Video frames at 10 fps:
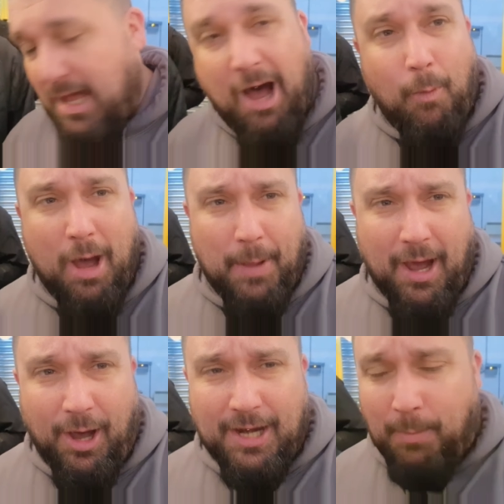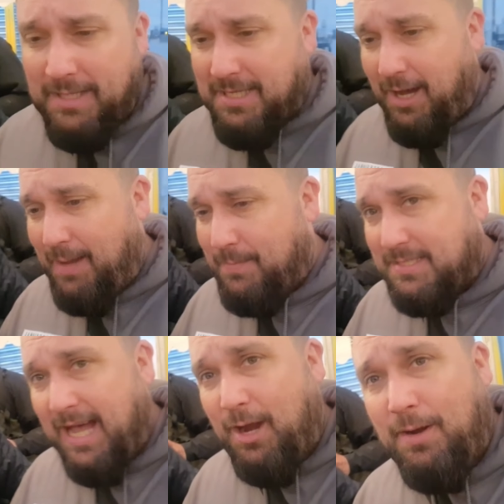I'm well behind on my time,
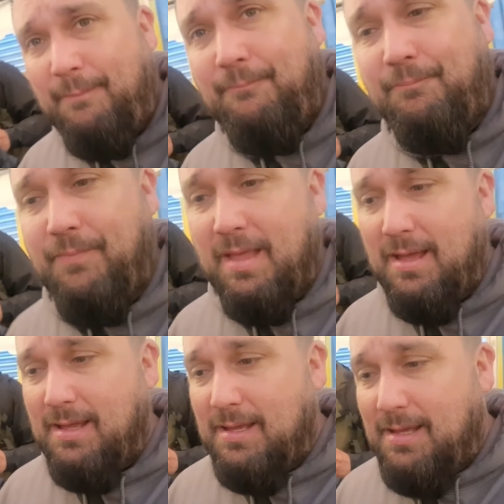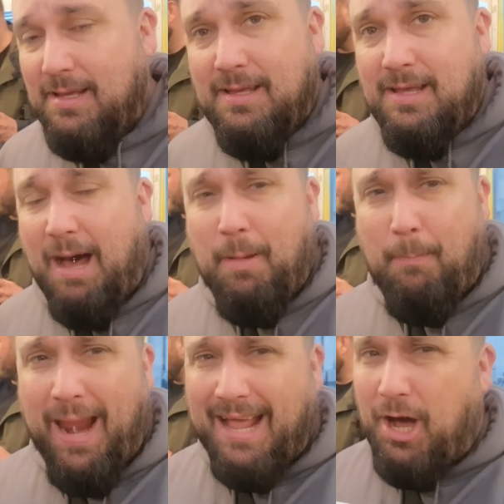so I'm
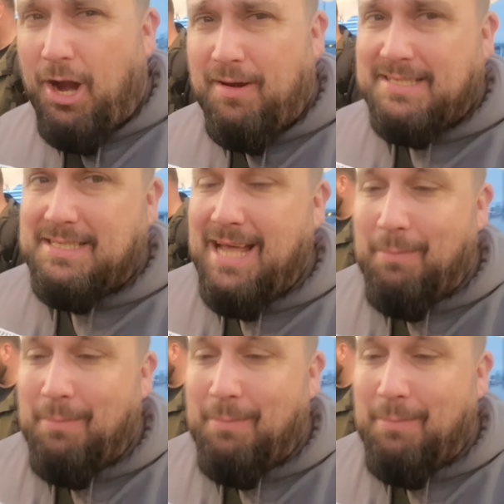at Black Iris